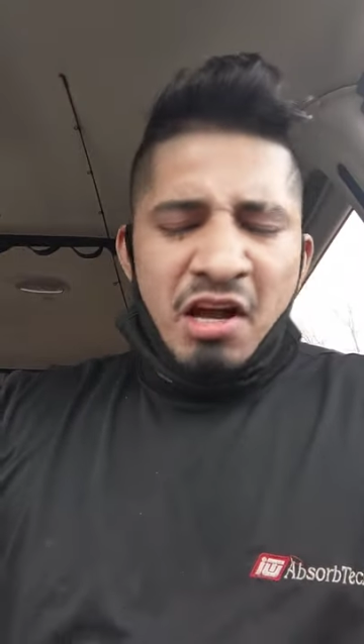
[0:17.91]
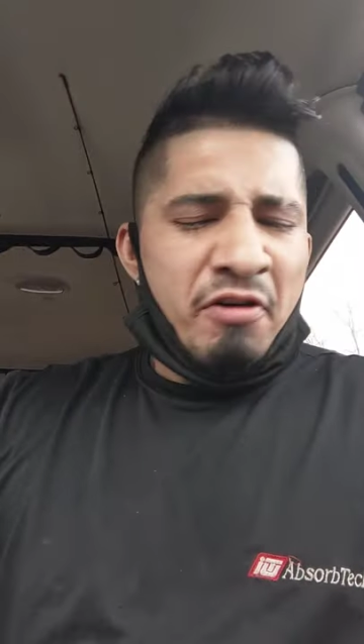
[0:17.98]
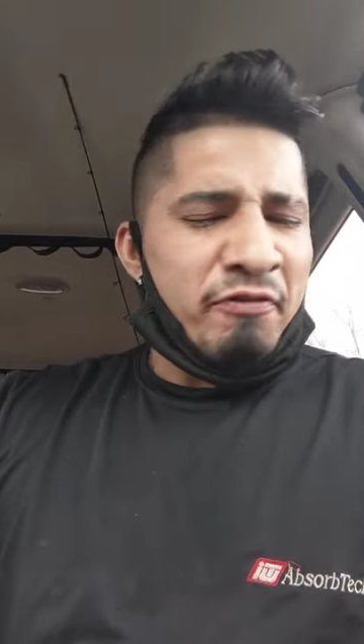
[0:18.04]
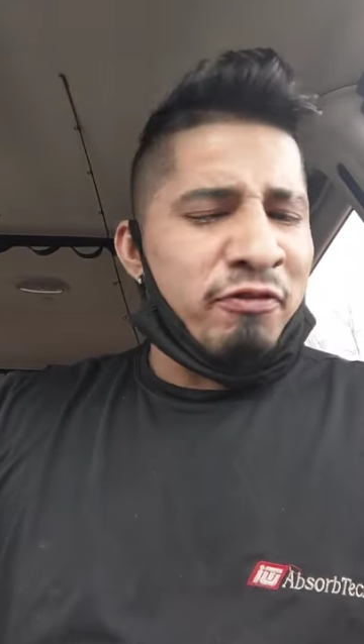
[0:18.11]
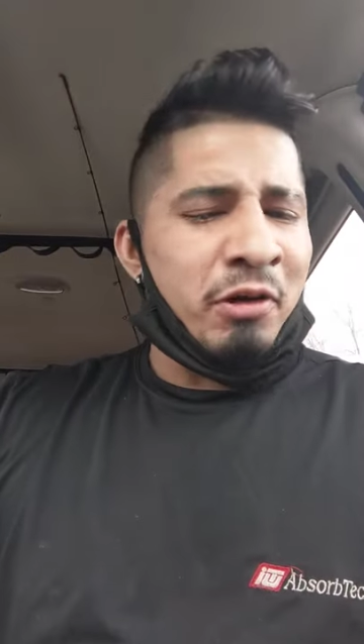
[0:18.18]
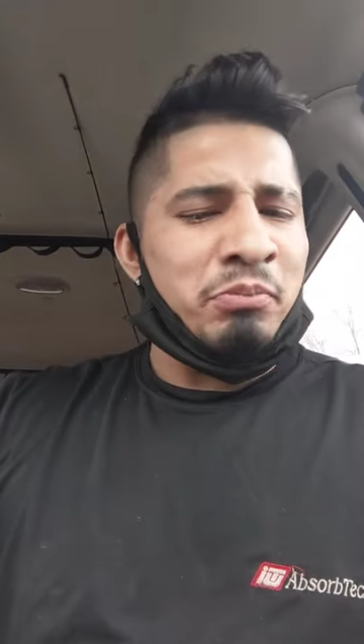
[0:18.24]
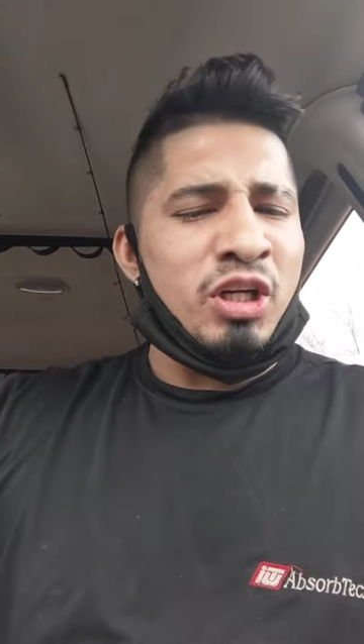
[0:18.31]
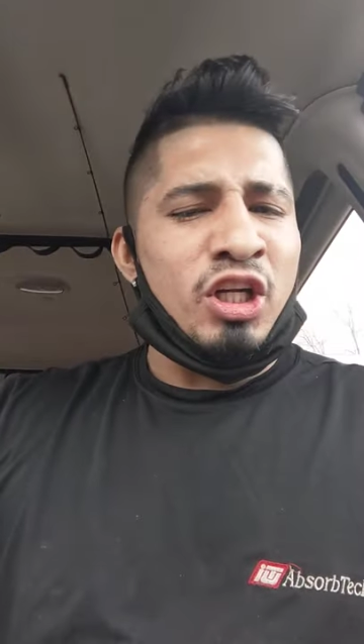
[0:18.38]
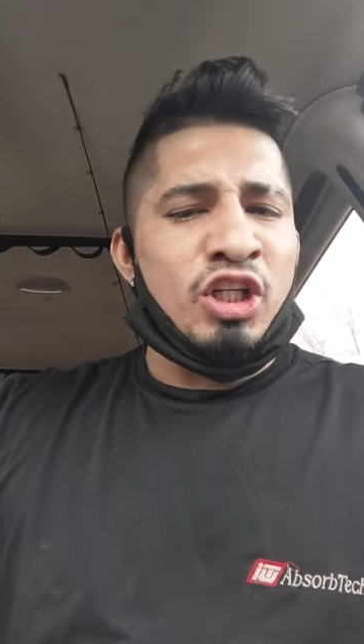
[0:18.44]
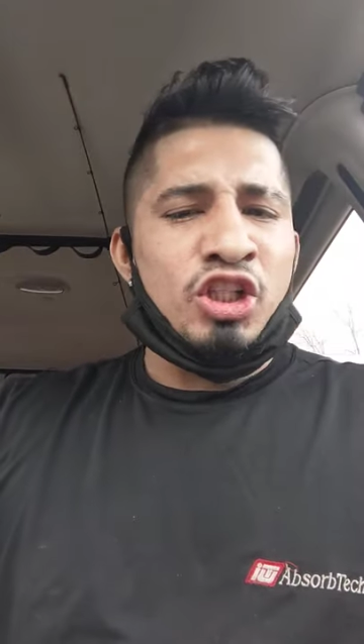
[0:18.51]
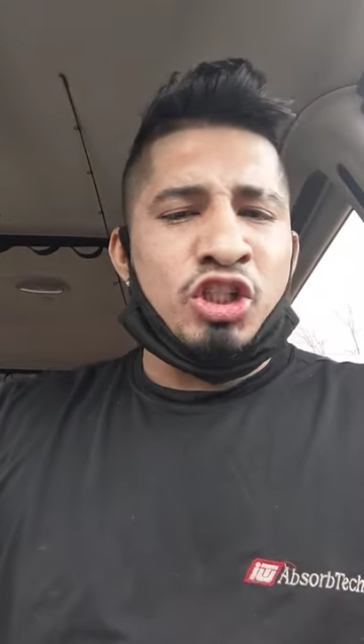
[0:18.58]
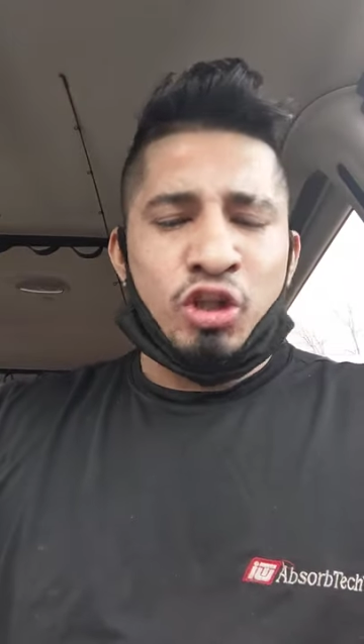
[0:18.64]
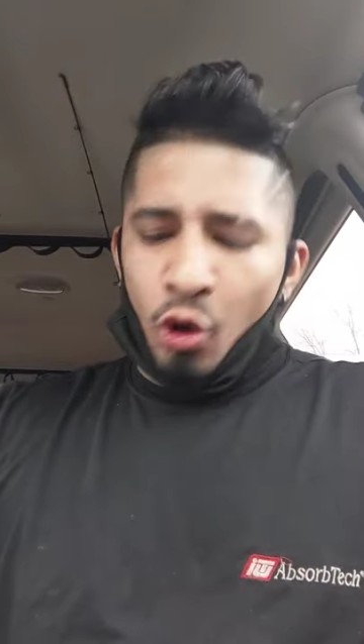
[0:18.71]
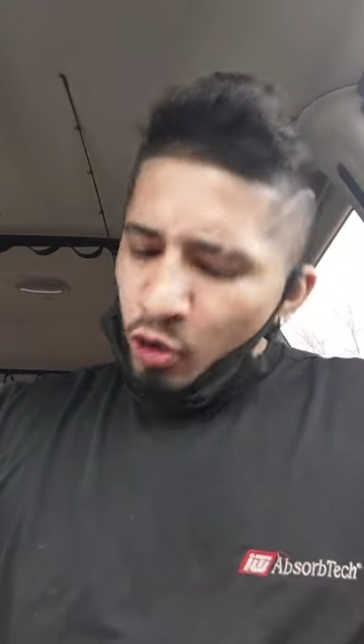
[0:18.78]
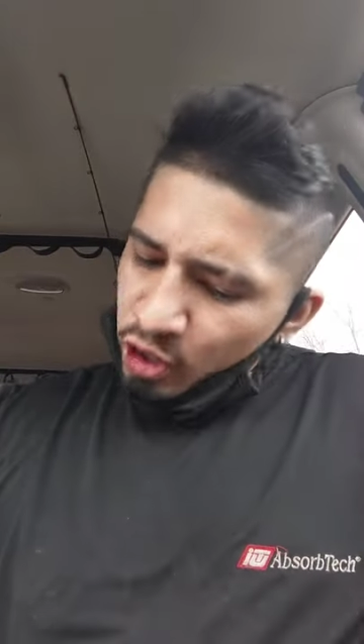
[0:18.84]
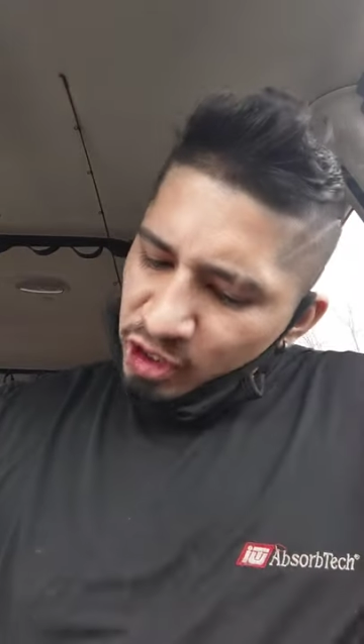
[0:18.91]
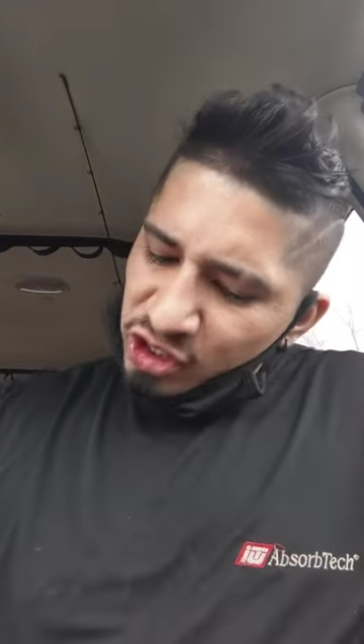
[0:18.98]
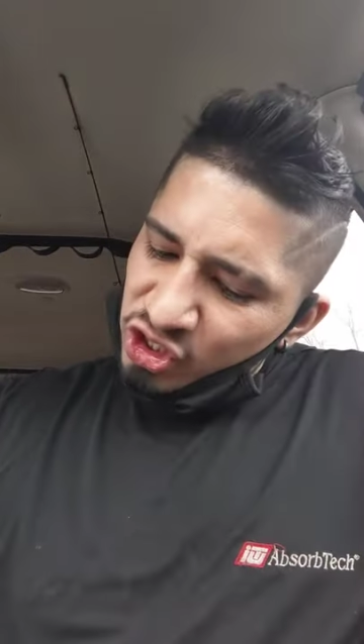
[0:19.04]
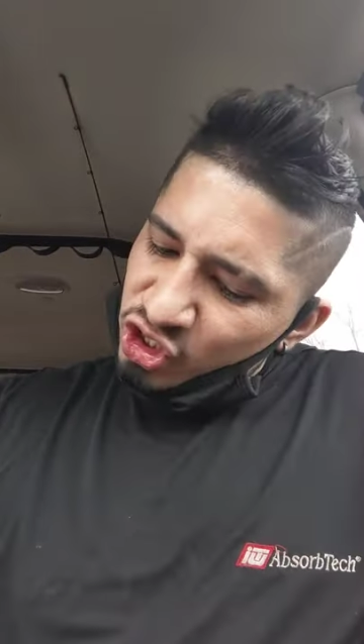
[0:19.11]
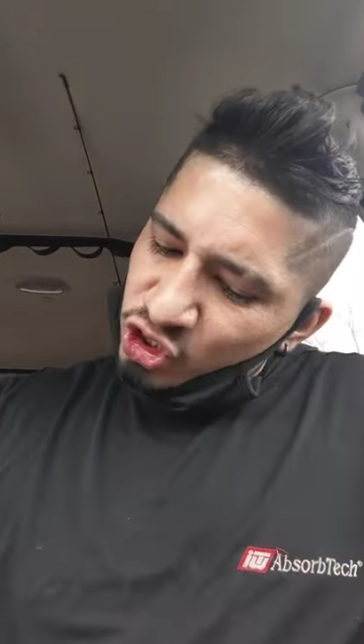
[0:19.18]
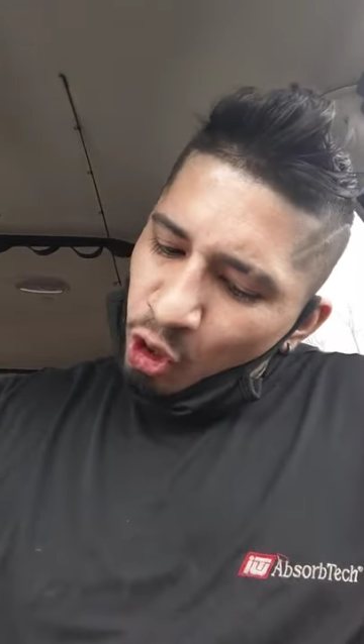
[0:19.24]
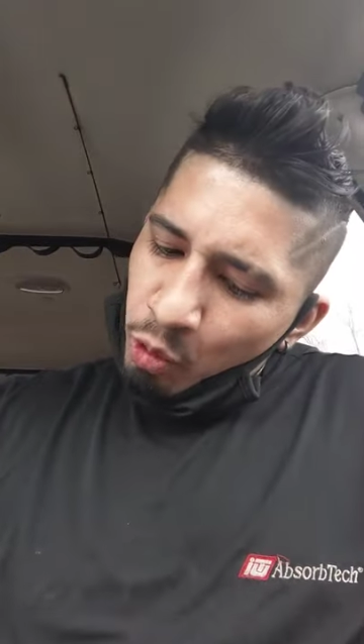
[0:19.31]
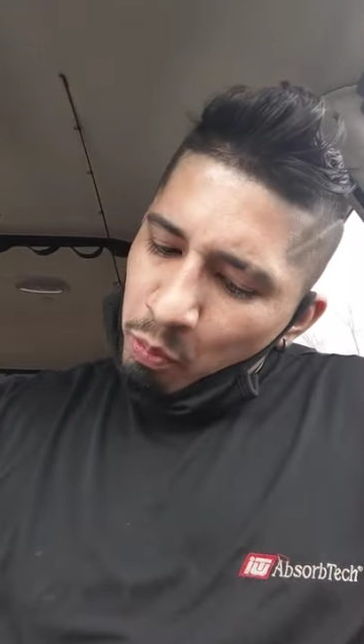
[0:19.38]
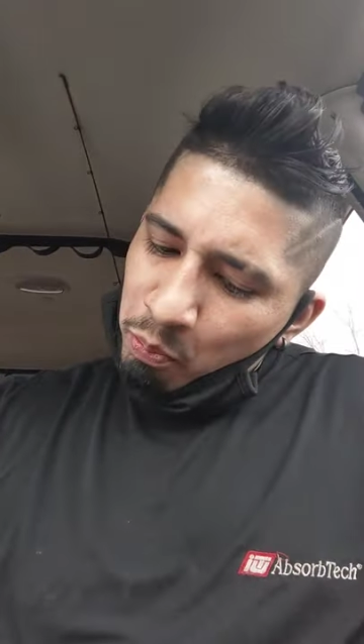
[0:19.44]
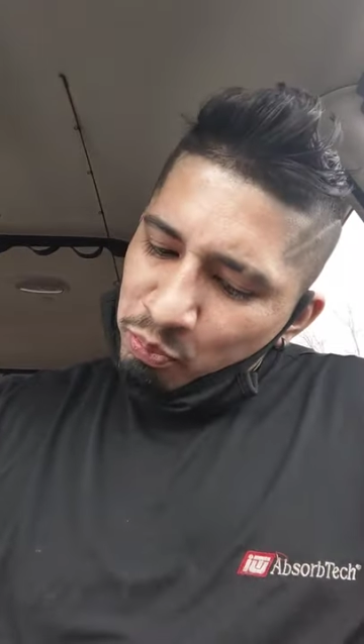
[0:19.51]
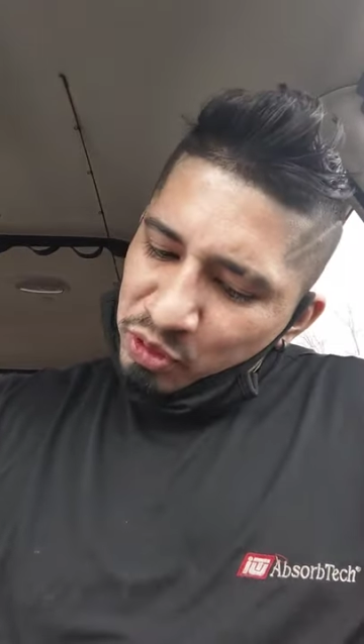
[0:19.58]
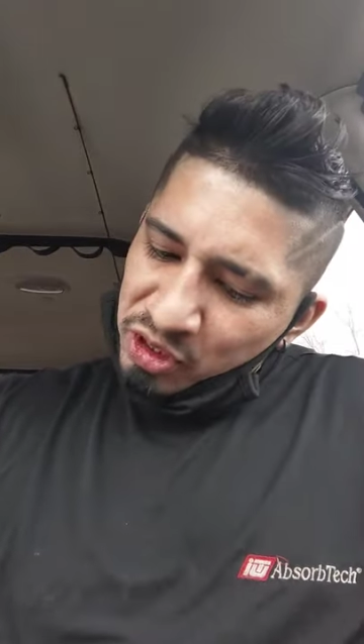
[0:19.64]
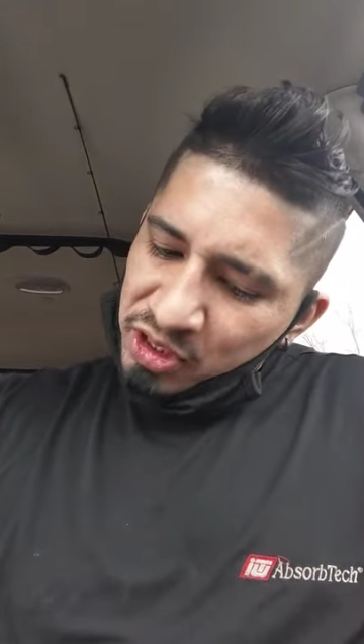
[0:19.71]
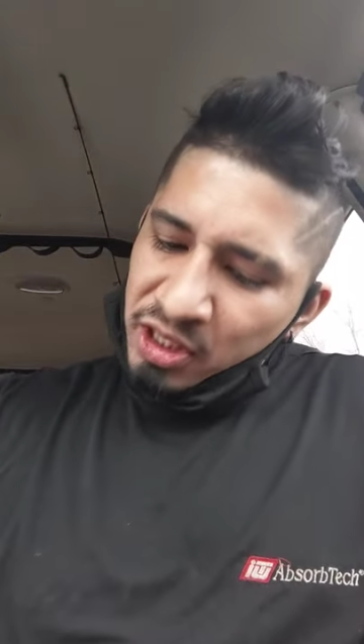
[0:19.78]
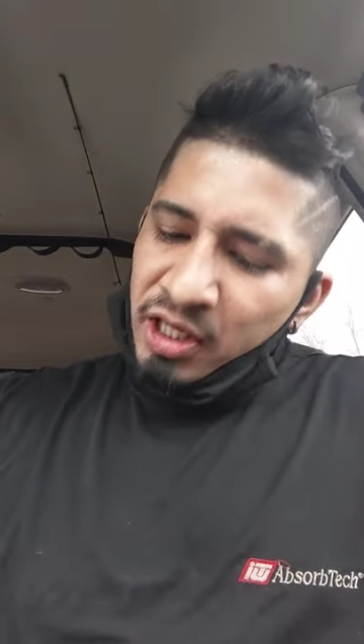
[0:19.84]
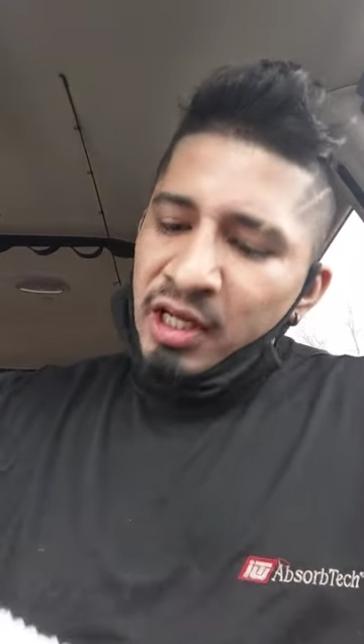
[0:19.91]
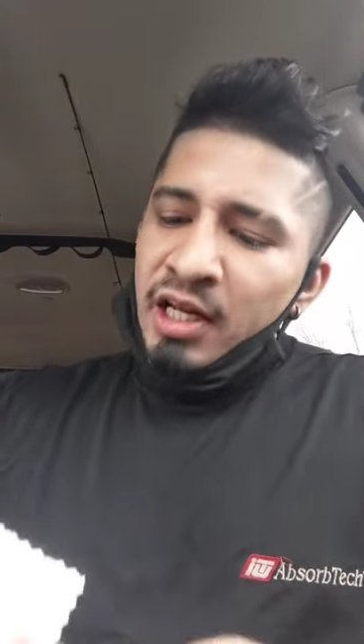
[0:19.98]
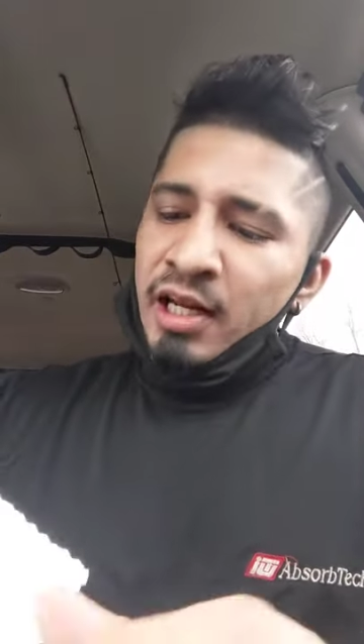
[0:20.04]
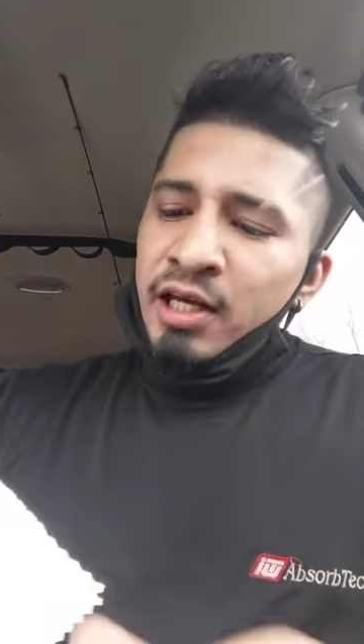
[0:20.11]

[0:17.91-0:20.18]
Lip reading: from Nijona Soaps.